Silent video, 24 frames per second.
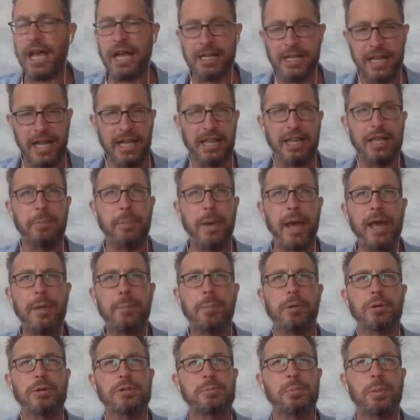at daily
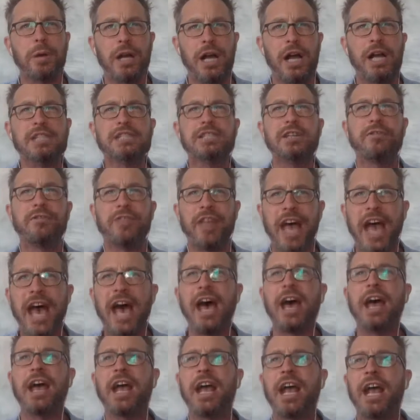papers because of
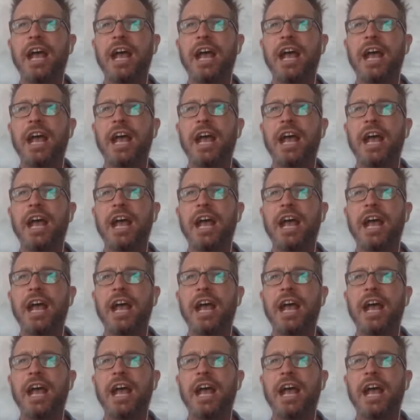that.